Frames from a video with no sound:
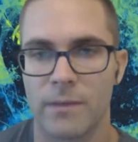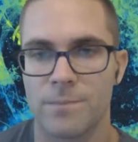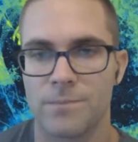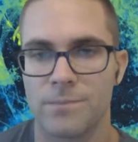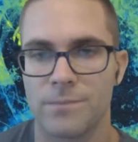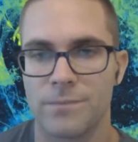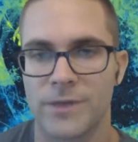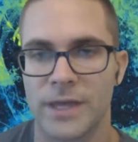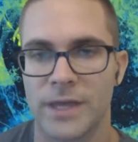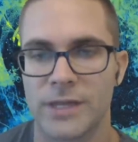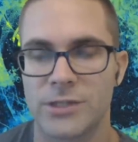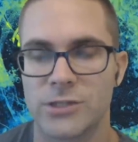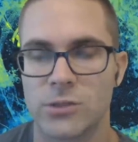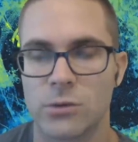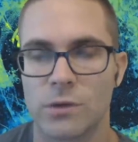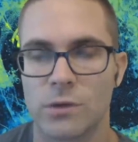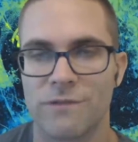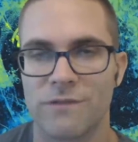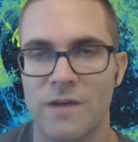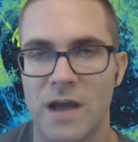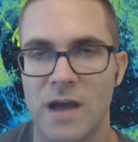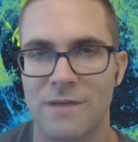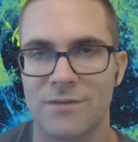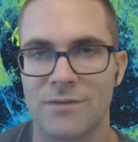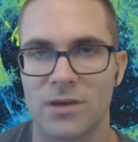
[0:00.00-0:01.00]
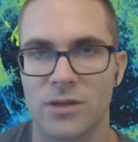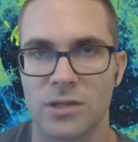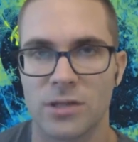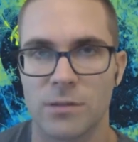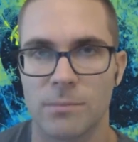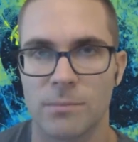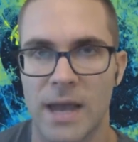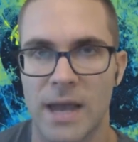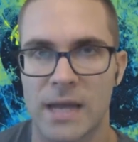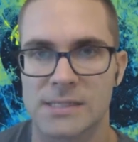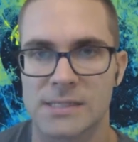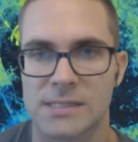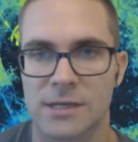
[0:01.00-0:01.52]
they do have five healthy
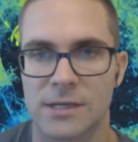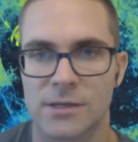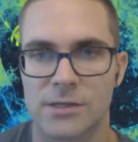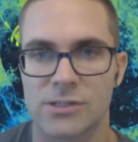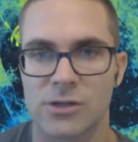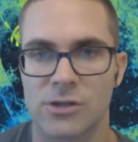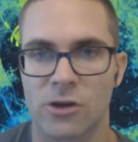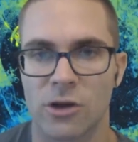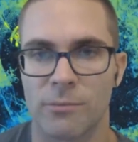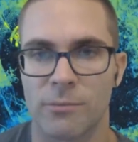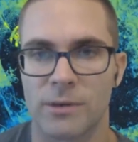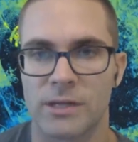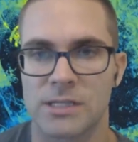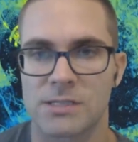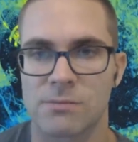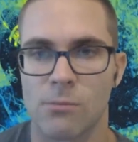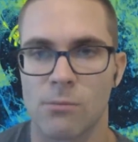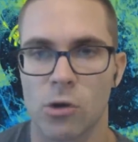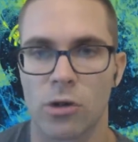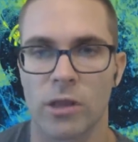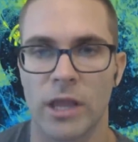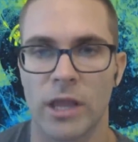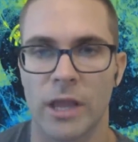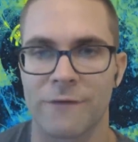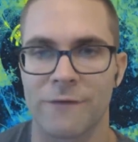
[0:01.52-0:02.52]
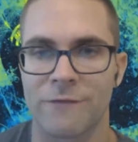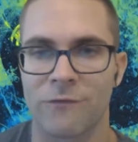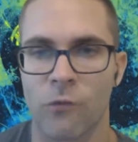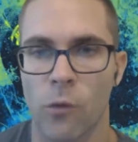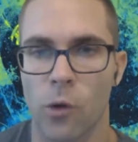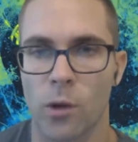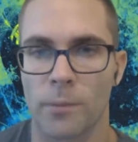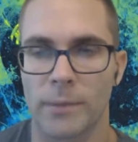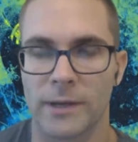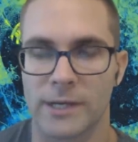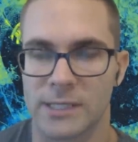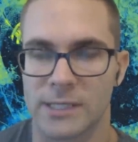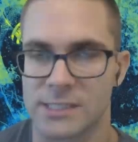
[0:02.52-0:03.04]
backs in Arizona, but it's more like
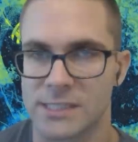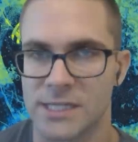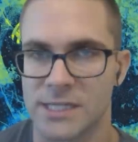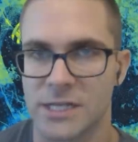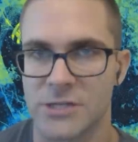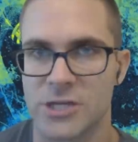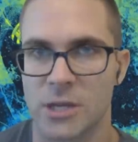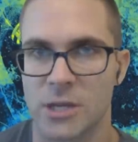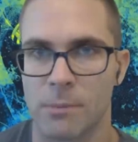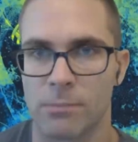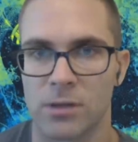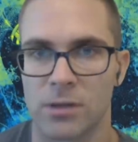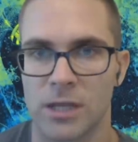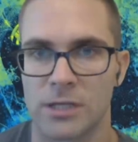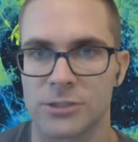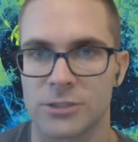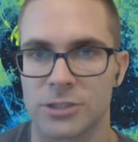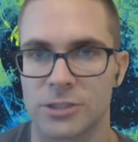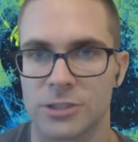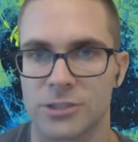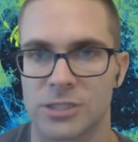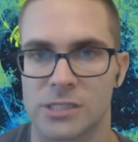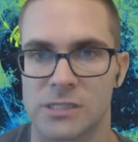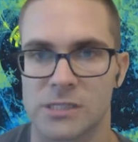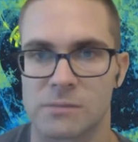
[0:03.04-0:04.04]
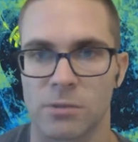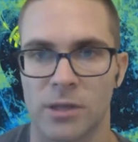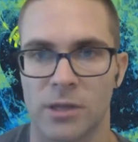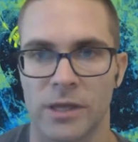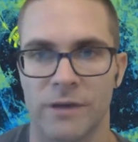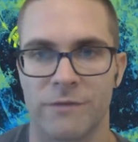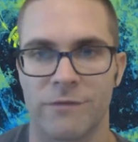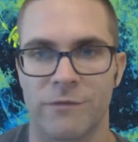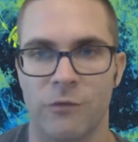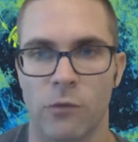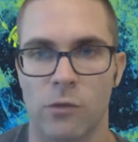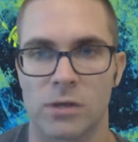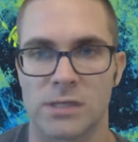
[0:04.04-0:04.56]
four because TJ Pledger just
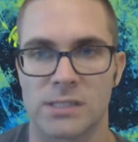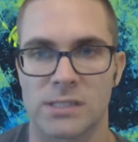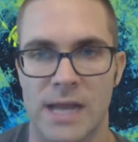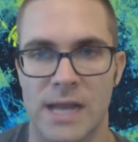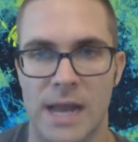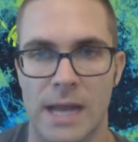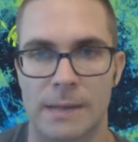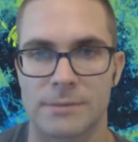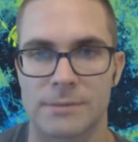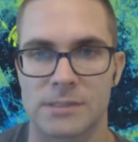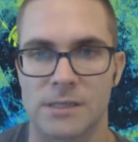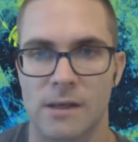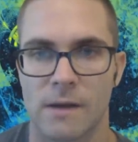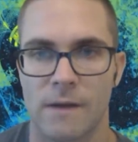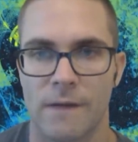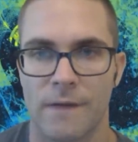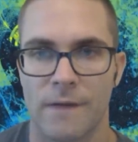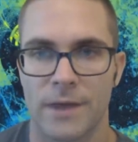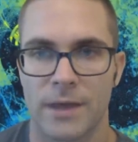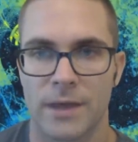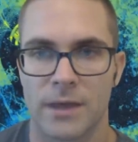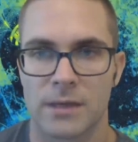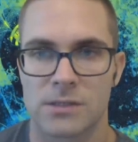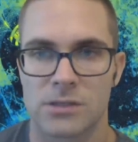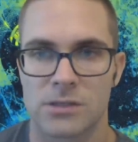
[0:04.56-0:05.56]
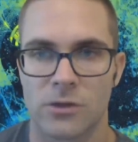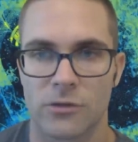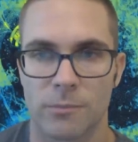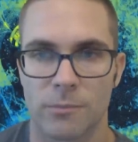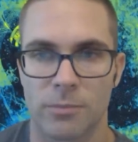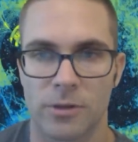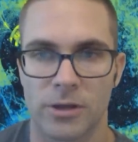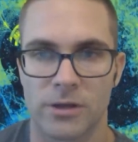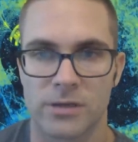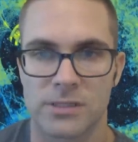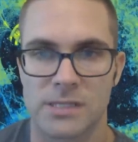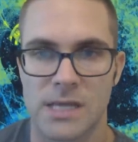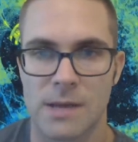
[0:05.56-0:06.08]
played four snaps. So the
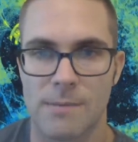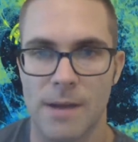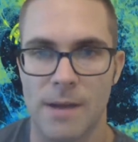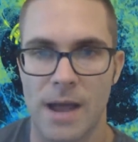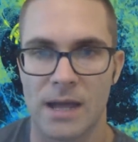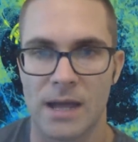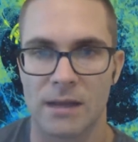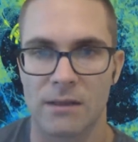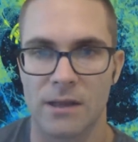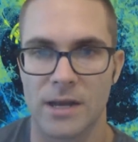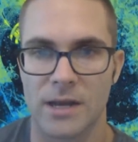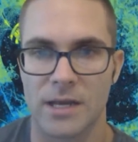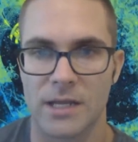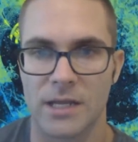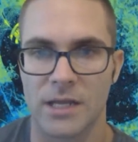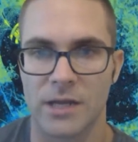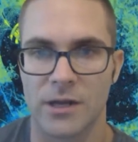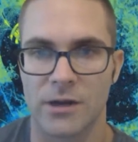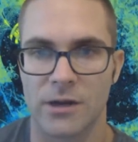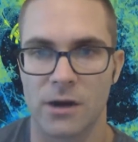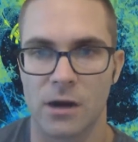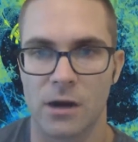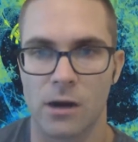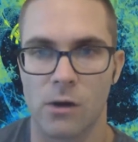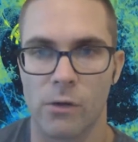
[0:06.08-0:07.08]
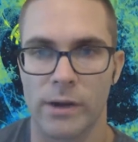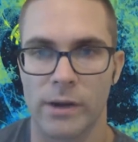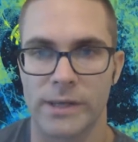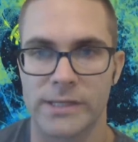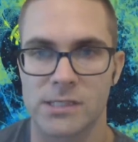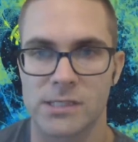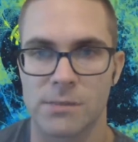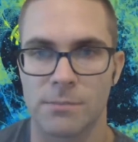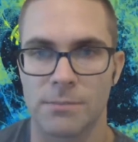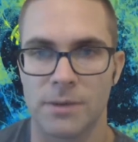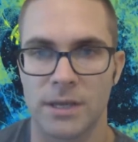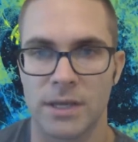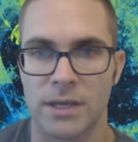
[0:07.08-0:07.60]
players I'm highlighting here are going
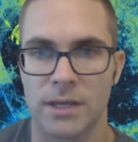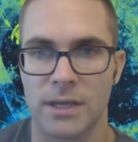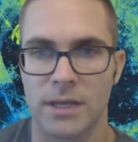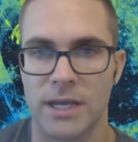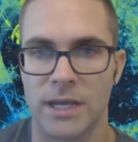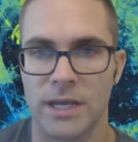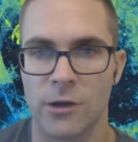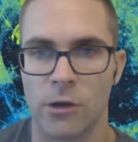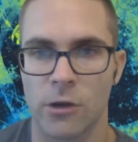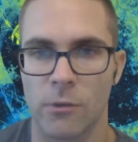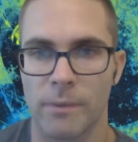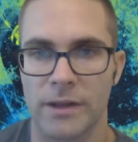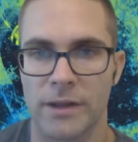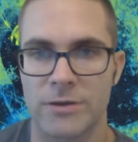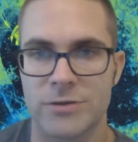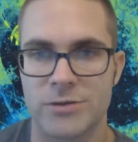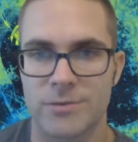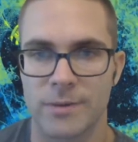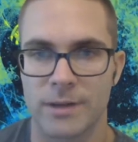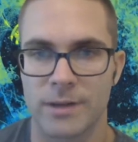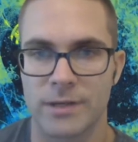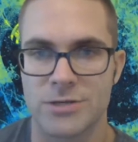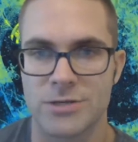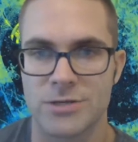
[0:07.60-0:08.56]
to be Eno Benjamin,